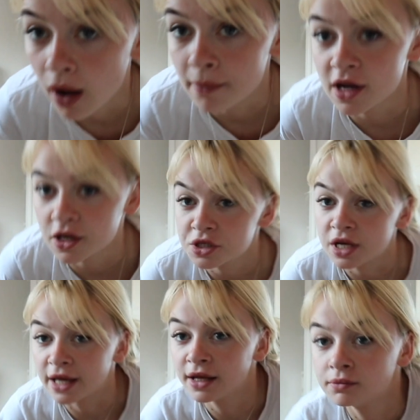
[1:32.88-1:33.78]

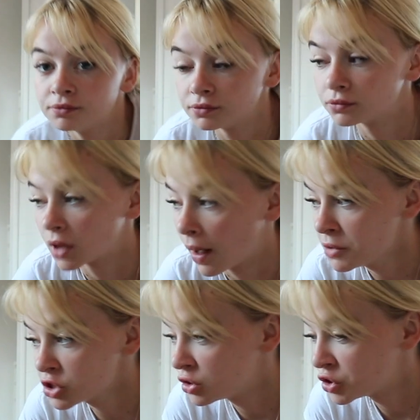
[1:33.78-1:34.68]

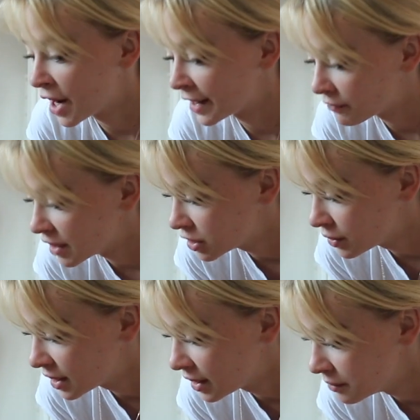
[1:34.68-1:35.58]
I'm just gonna try and get ready
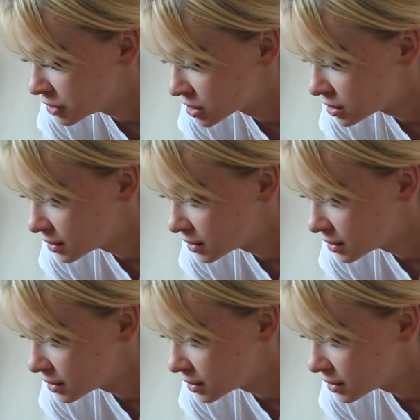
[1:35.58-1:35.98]
quickly and just